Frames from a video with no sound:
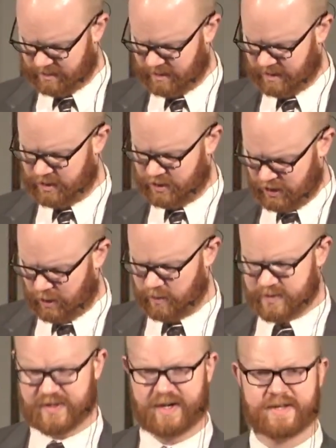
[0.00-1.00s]
and
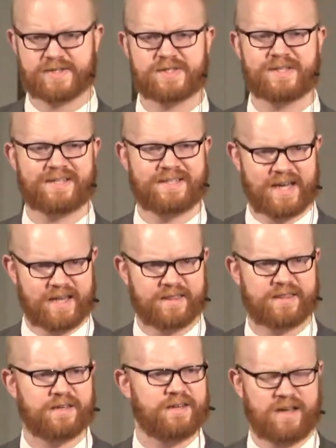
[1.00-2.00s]
shows us that
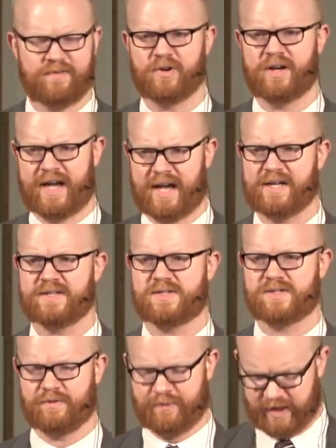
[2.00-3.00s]
death never has
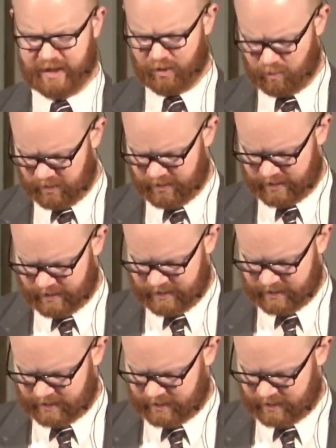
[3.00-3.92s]
the final word.